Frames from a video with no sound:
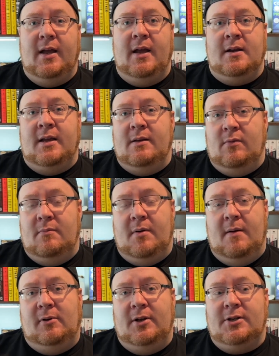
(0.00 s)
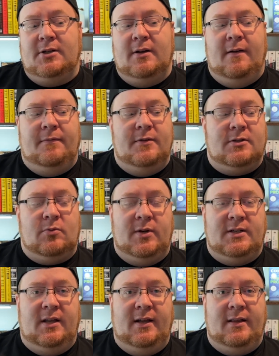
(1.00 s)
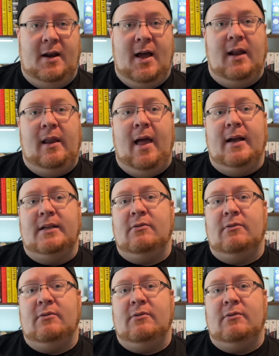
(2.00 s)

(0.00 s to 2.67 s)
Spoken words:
and get one published of the storytelling that I like,